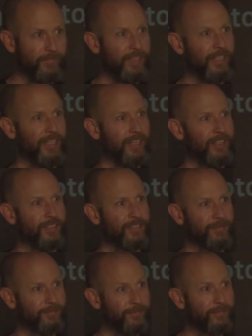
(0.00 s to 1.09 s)
I'm in,
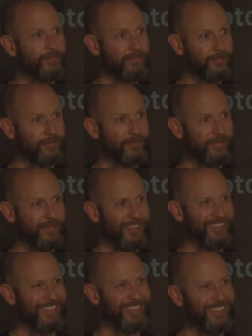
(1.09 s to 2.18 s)
that's why I took the mic.
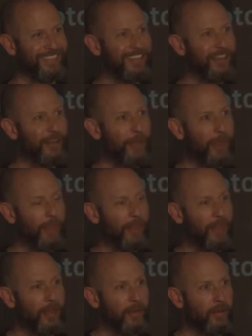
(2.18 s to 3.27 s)
I'm interested in uh,
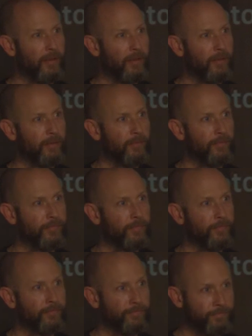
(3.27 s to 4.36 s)
you mentioned Instagram
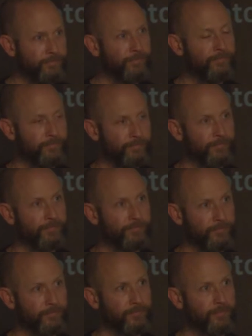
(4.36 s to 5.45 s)
and how how
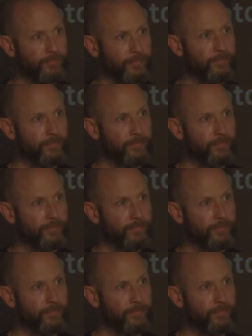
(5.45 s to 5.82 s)
do you use it?